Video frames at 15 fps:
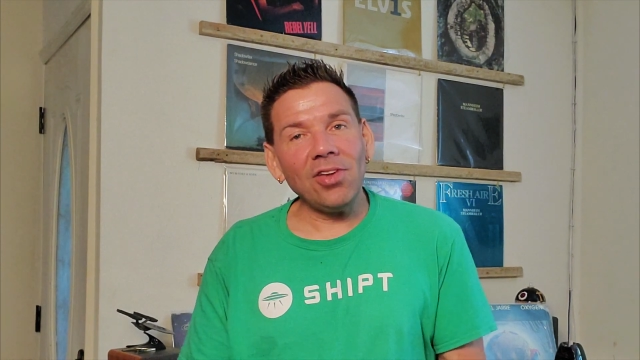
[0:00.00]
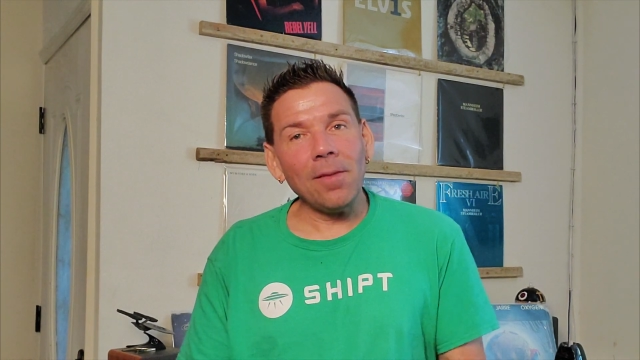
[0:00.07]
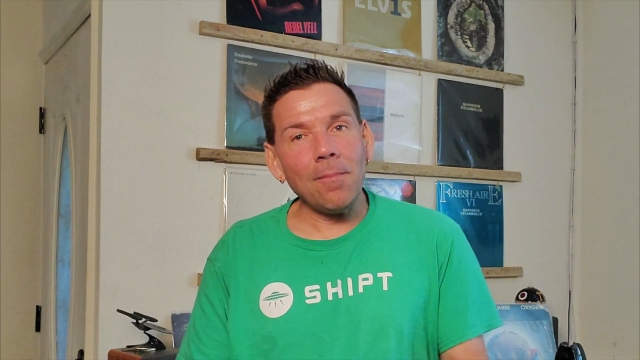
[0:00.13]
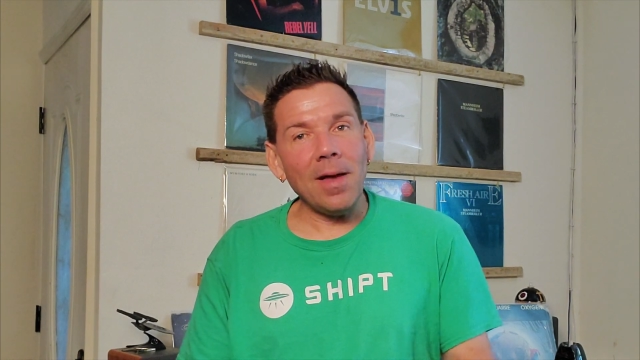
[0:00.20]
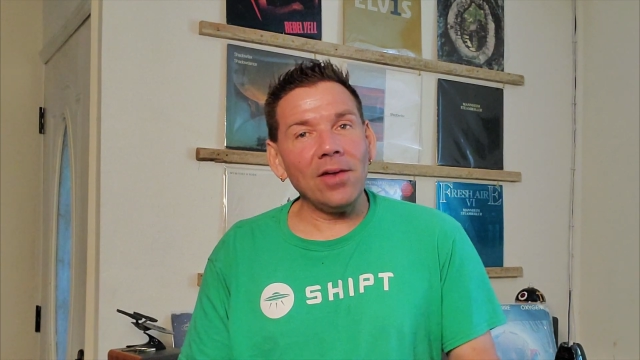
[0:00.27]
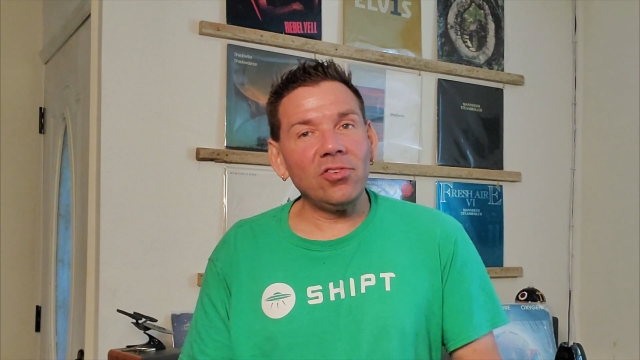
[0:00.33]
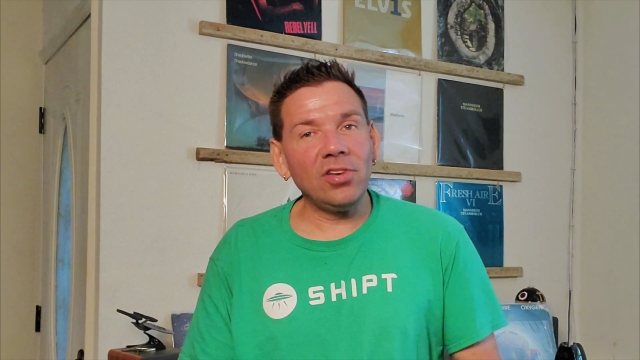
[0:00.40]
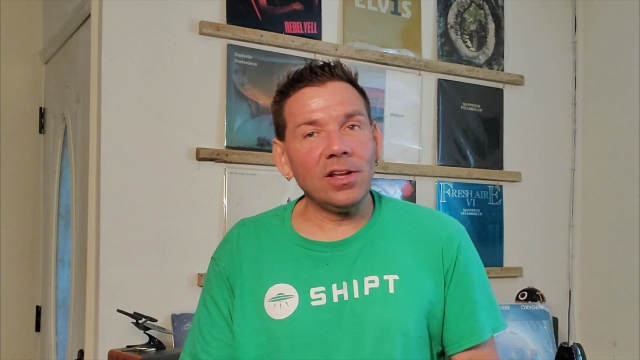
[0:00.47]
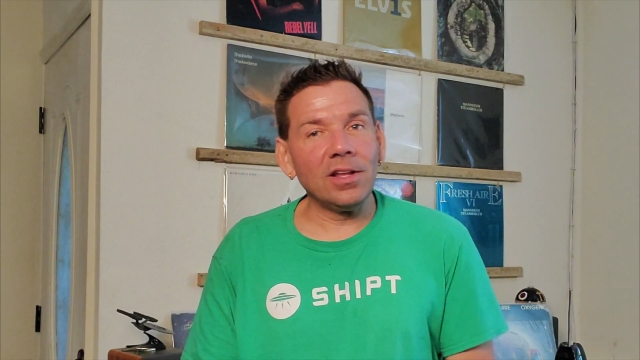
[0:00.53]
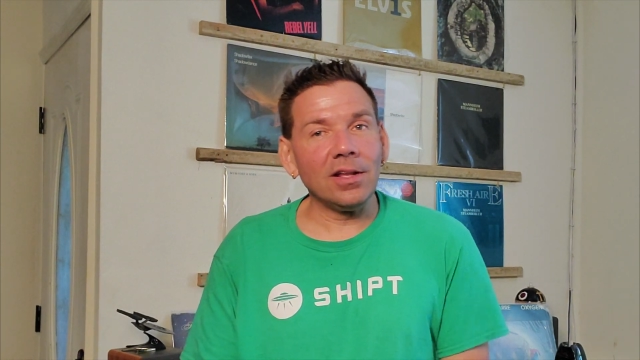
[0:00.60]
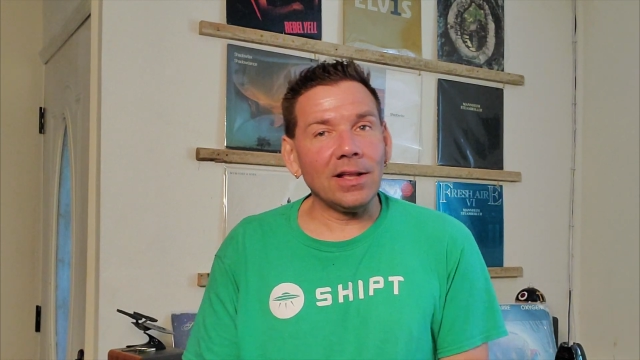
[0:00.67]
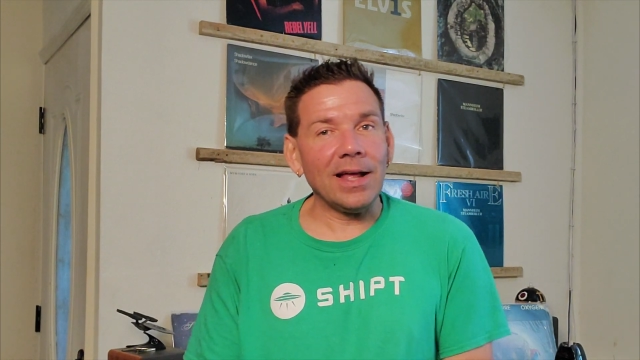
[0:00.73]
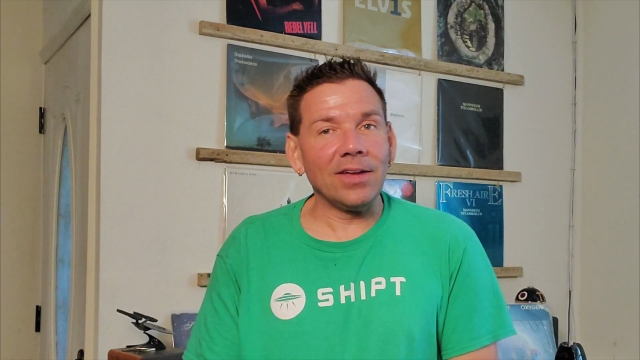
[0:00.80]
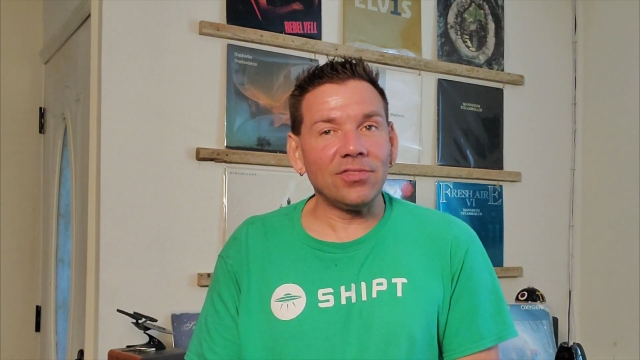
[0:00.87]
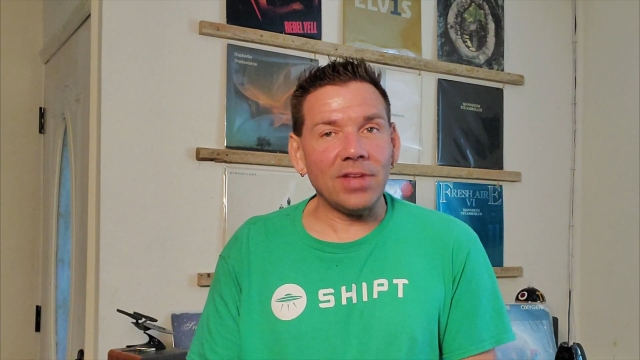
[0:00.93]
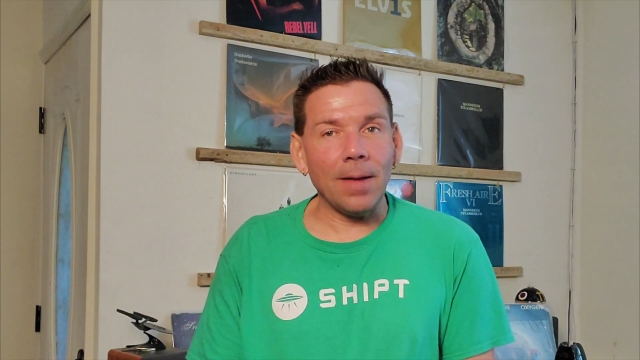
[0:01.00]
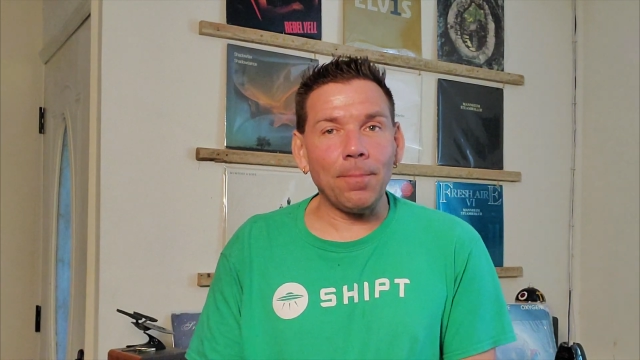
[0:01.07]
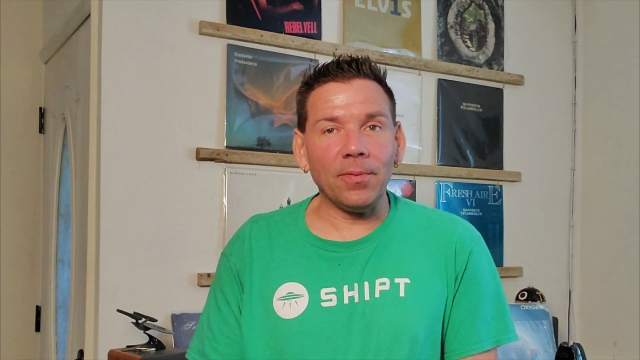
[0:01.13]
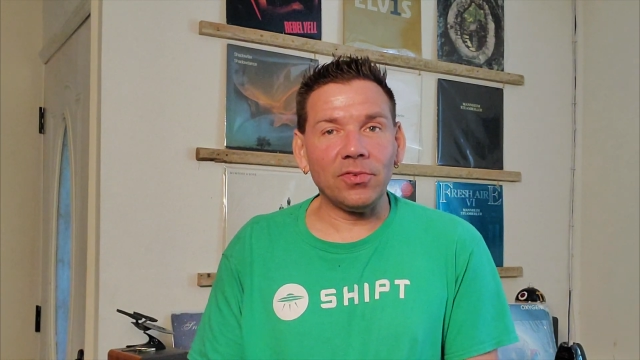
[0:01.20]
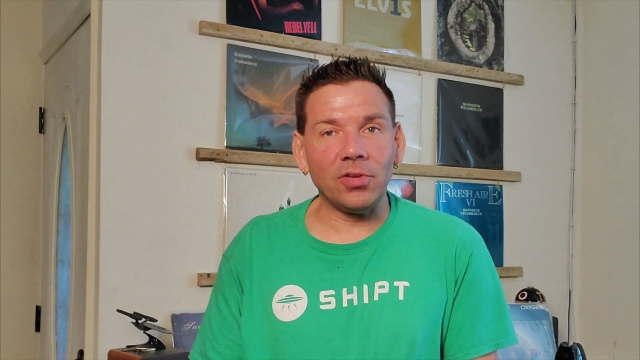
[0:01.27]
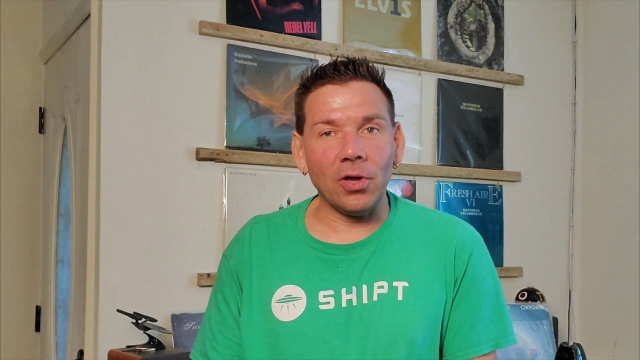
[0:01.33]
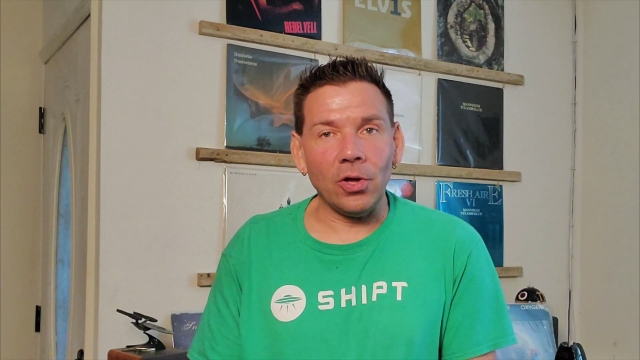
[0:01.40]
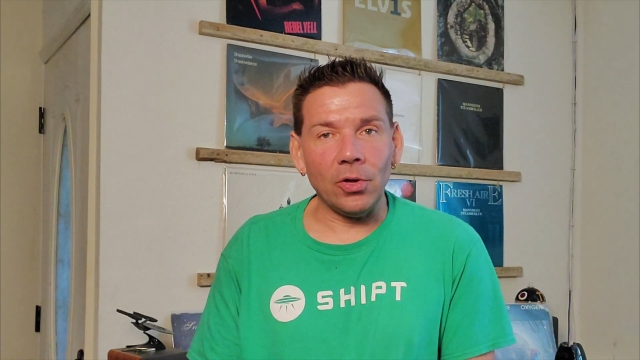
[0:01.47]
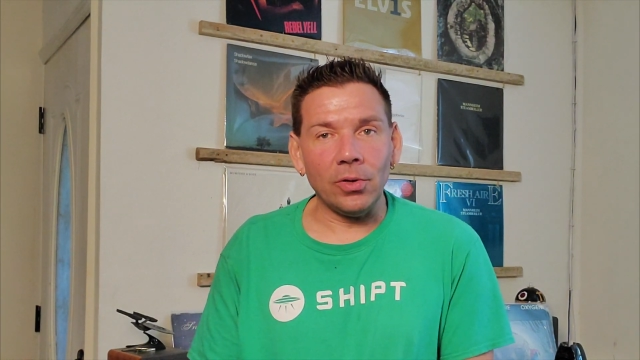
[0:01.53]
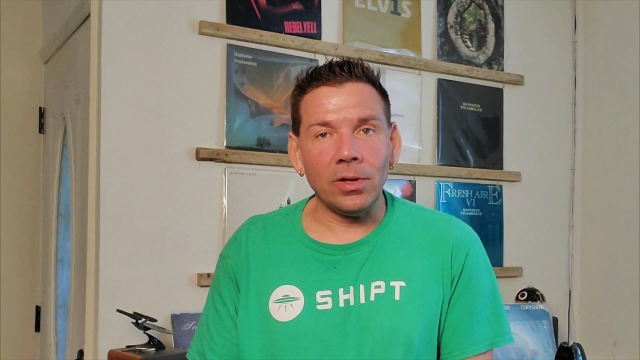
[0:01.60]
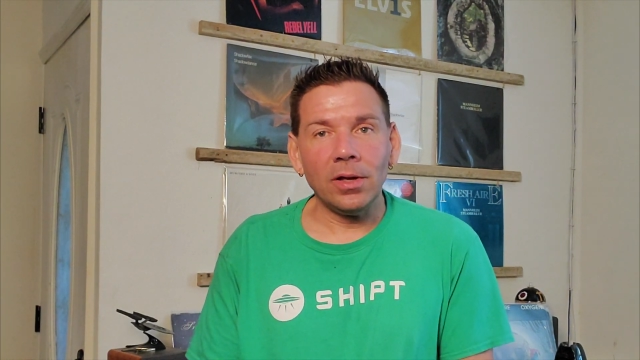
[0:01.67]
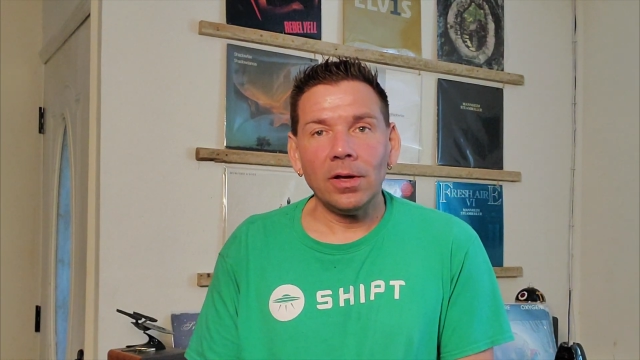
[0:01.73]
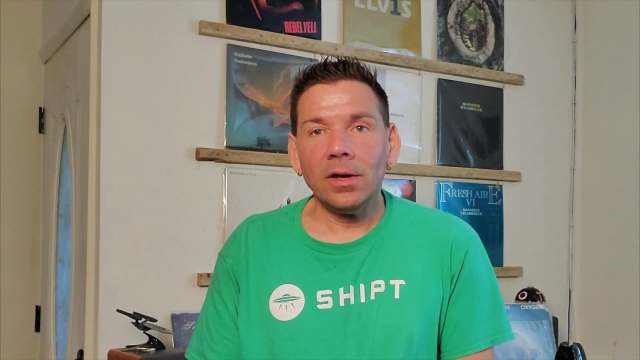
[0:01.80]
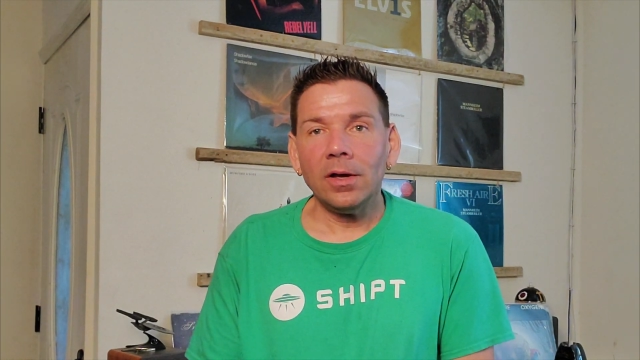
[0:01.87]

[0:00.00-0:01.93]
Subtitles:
I mentioned in the last episode,